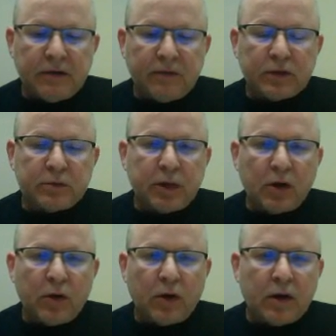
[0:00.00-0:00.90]
what's been
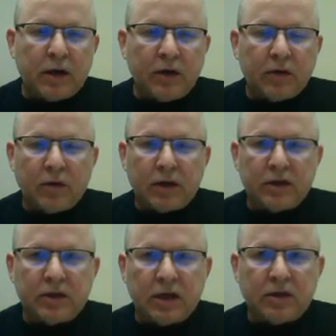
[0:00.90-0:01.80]
going on in your
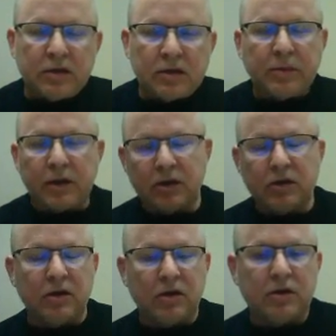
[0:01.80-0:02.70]
organization, something
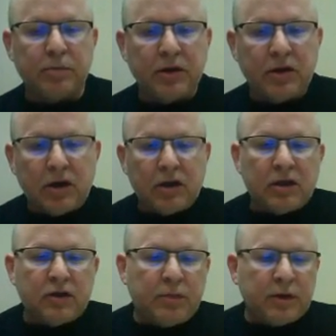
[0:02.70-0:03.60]
that's been done
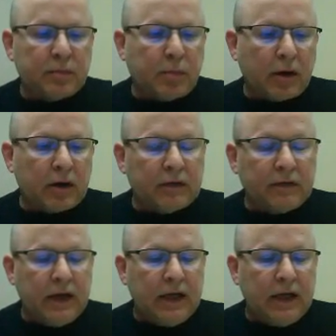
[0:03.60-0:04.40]
that you've been a part of